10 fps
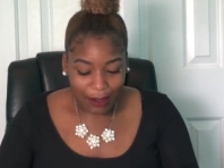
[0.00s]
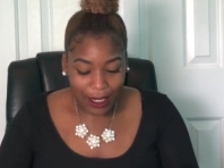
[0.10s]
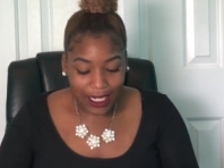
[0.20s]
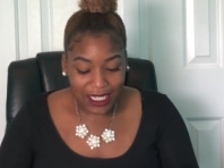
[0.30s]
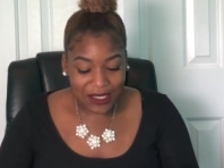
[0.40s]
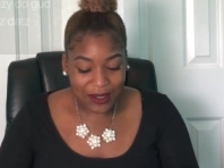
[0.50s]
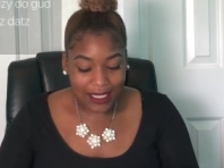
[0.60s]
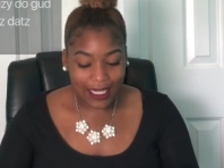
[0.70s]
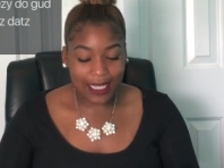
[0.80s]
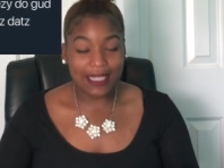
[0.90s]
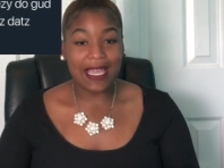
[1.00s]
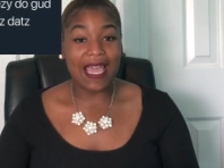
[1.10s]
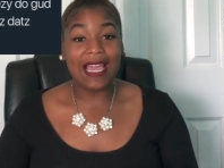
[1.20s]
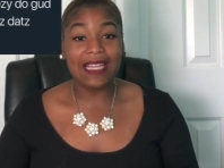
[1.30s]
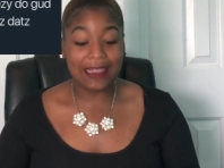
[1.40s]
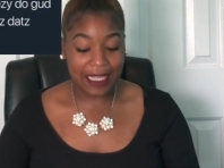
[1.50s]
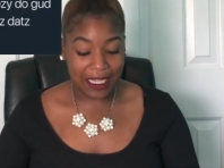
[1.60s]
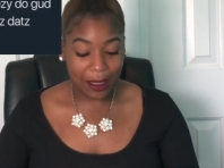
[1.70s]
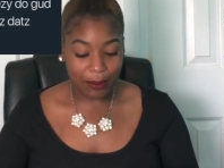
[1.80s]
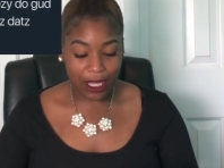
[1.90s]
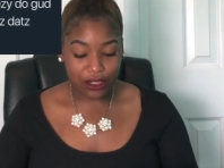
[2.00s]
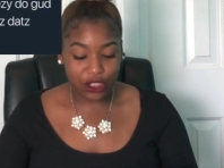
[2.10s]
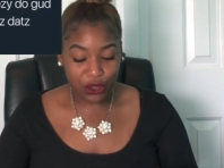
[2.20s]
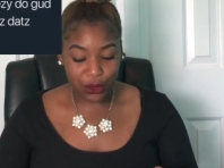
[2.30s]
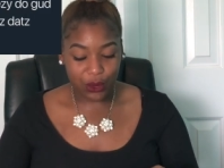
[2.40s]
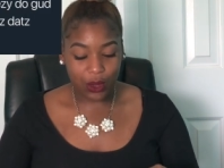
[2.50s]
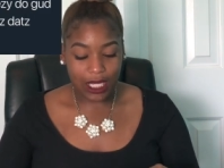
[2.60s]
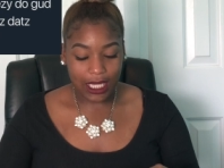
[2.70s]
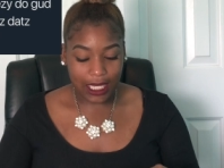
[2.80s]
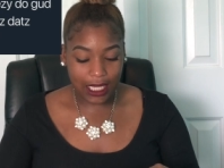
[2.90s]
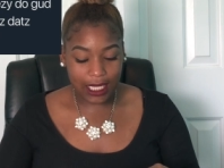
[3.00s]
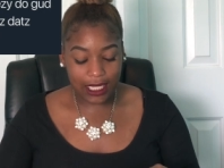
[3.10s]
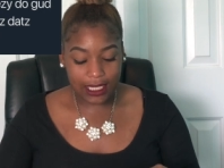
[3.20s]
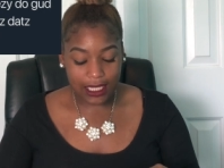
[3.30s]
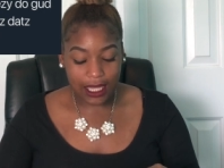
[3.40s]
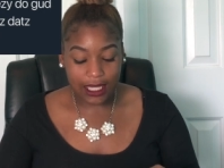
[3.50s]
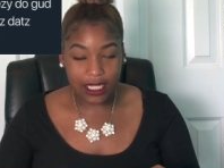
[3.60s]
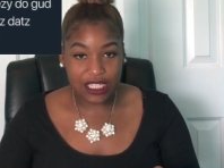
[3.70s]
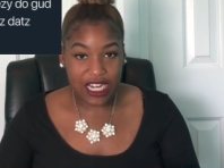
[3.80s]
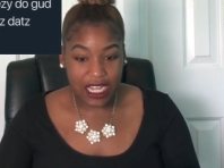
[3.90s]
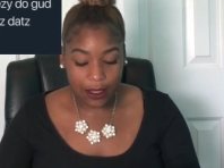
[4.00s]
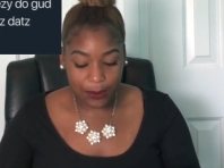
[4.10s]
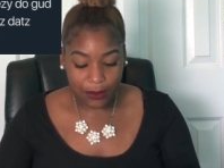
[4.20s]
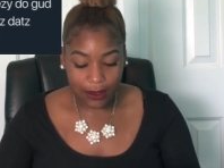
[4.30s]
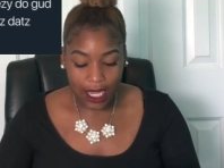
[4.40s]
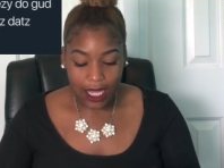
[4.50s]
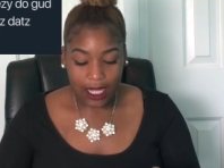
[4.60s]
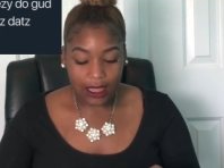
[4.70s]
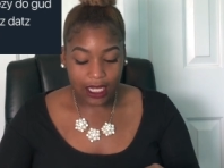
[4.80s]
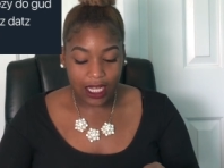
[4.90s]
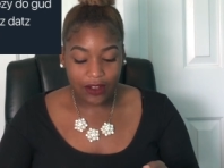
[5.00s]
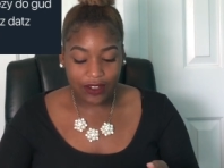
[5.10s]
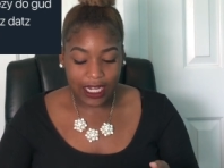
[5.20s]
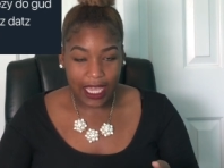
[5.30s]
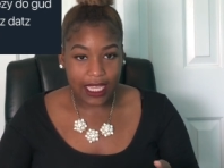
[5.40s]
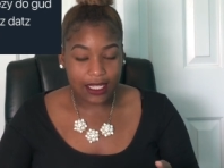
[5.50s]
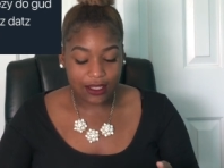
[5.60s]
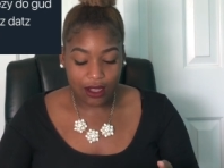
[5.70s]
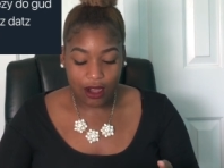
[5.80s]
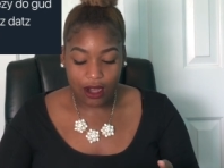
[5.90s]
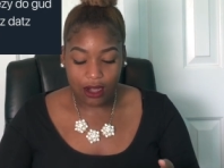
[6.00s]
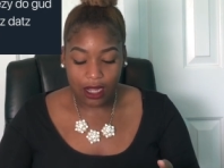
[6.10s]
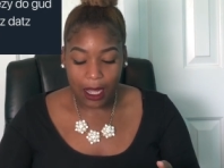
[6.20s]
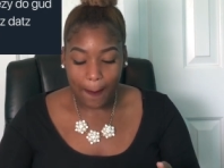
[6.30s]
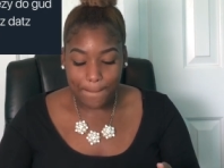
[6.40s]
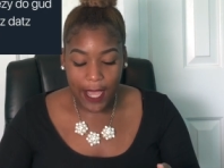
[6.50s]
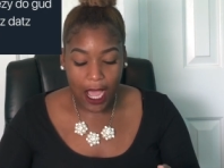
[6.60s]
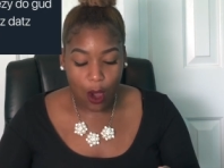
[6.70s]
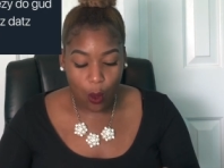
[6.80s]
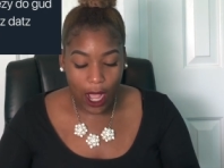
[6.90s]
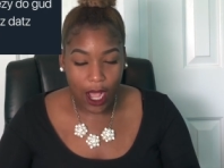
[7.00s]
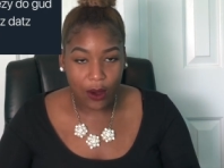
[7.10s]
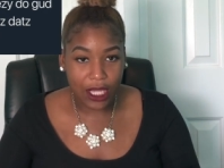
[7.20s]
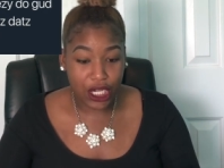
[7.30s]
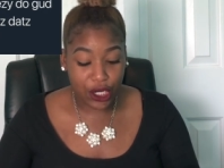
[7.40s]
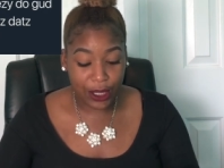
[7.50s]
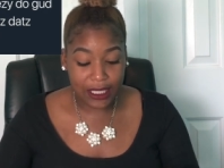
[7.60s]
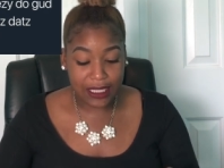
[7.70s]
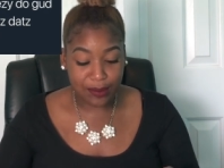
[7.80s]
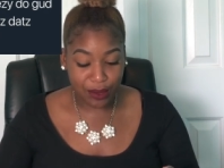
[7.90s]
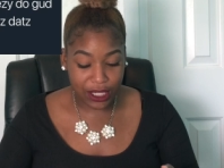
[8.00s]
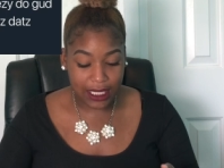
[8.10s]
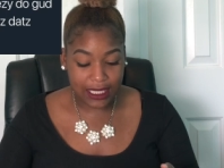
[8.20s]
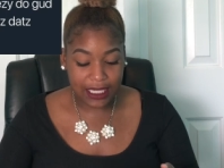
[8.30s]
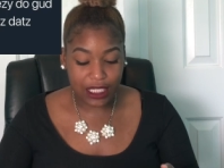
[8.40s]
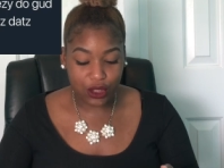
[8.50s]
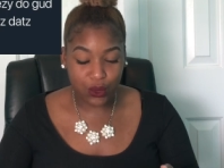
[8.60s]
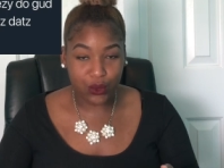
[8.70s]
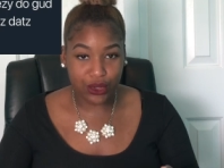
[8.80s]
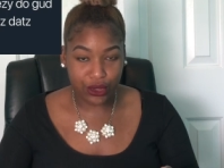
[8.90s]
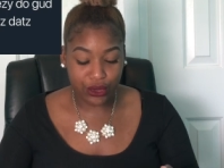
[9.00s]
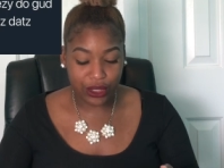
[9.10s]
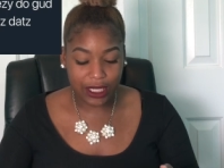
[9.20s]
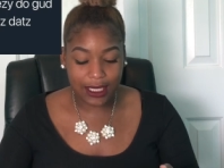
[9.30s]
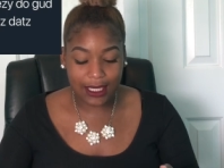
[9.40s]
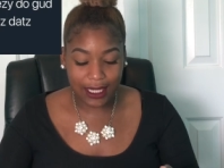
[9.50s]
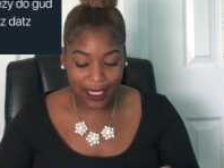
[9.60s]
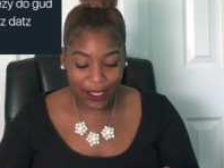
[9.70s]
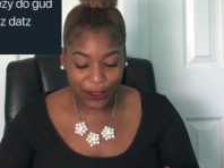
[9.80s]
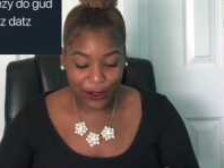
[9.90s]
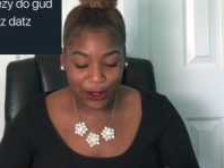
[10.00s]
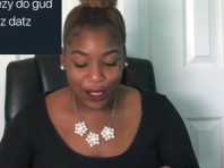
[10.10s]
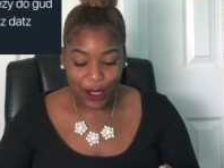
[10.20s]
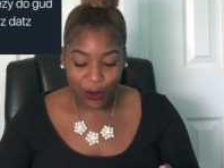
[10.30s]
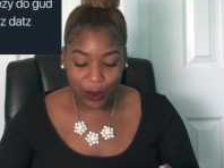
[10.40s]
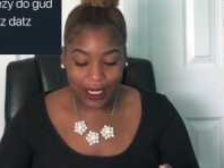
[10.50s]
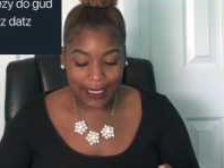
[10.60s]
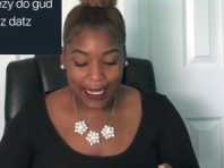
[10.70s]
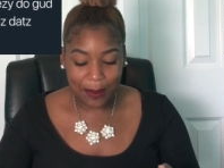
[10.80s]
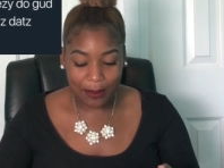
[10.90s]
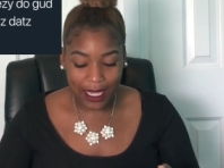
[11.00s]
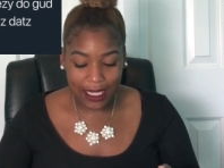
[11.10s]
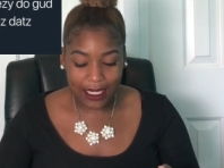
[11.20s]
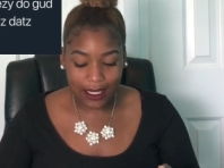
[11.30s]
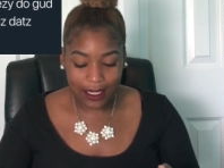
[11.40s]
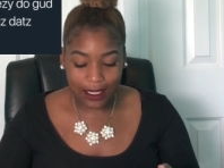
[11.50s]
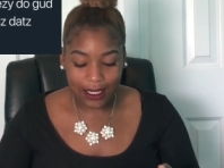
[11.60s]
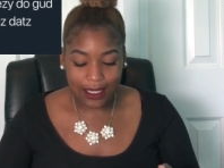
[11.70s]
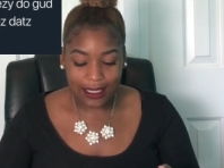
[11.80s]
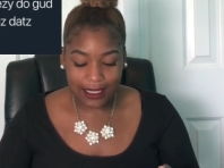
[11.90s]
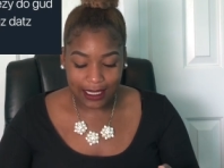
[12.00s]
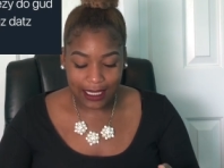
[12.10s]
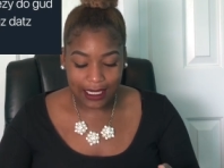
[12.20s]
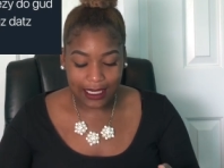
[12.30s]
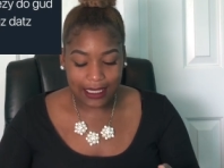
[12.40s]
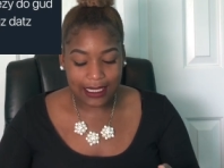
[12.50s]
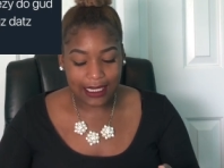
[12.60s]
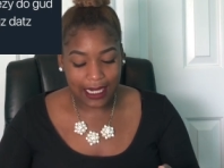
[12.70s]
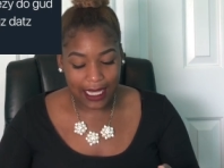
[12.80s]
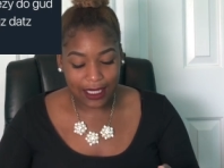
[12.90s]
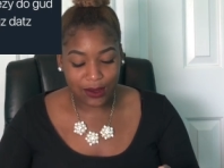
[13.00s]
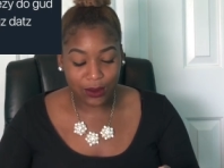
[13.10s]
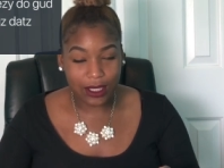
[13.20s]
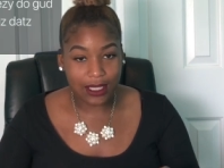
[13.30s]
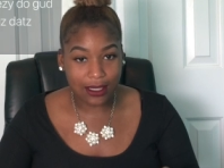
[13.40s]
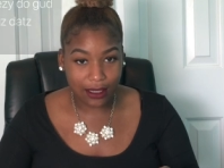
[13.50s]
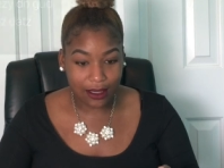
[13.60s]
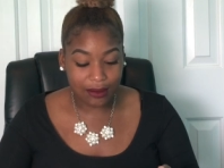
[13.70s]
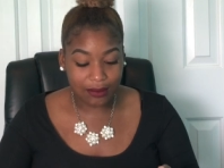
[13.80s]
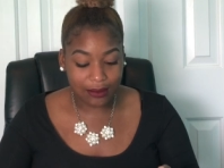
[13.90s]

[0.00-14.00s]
My next tweet says, "Ain't thinking about you is the jam. Love that song. Bow Wow and Chris Breezy do good together when they make sings. That's what's up.